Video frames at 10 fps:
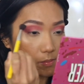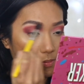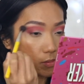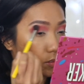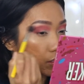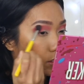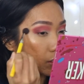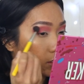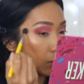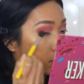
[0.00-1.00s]

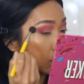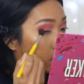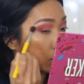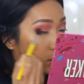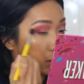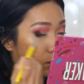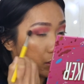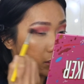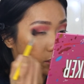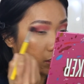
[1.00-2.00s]

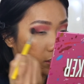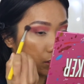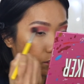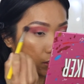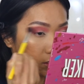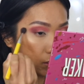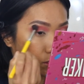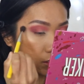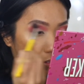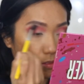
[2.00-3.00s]

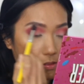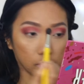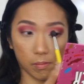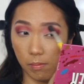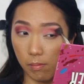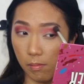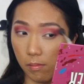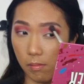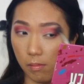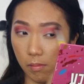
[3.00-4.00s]

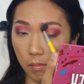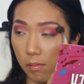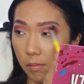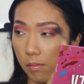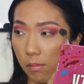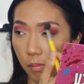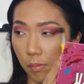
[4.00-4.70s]
Nobody speaks.